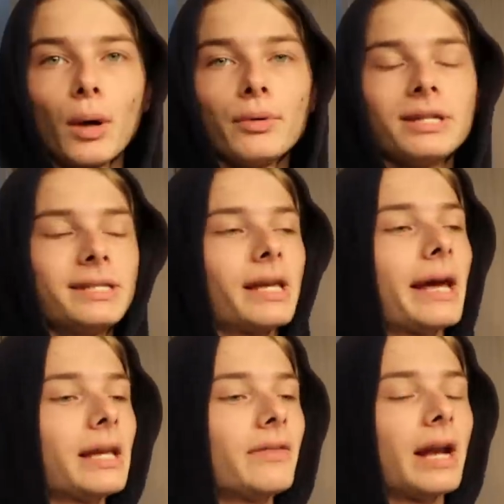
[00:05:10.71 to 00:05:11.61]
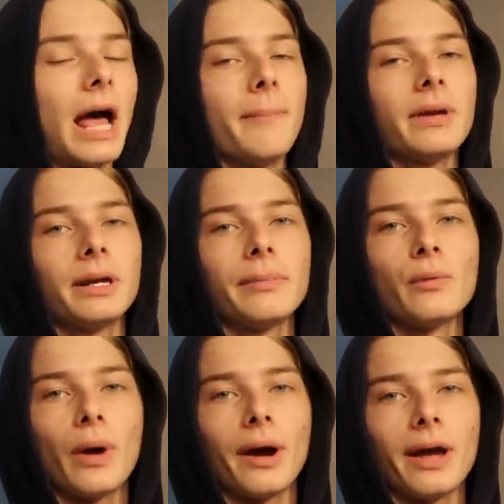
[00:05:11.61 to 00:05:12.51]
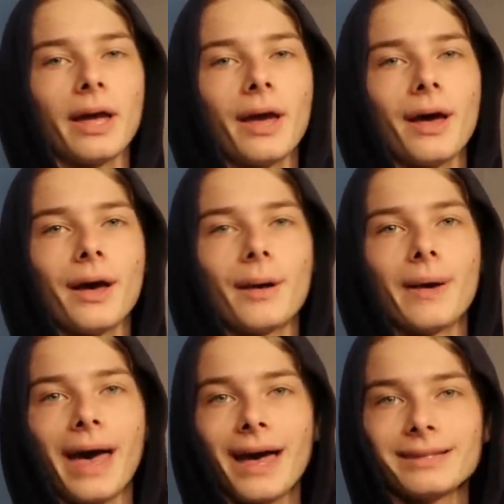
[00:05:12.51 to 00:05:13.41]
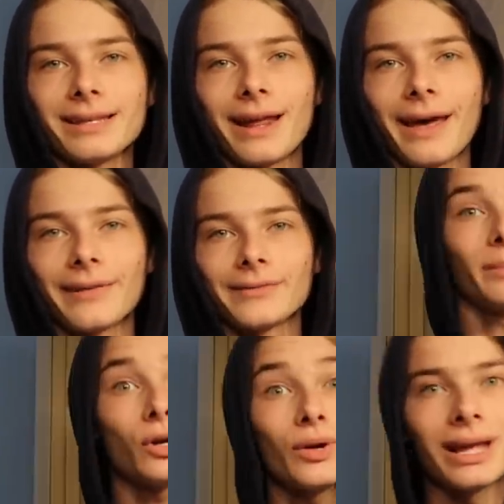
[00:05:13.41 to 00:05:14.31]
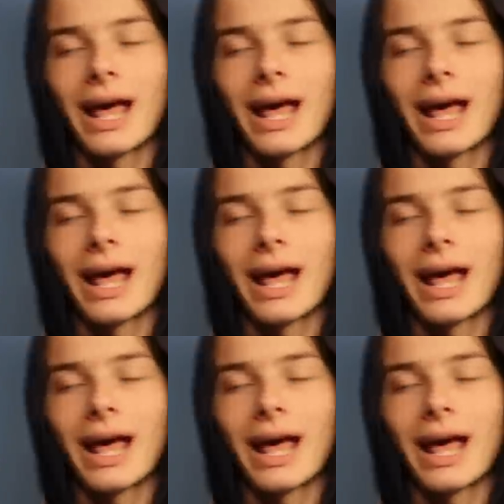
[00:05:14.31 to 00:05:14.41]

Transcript: Barbara decided that I'm gonna be wearing a hat today. Let me go get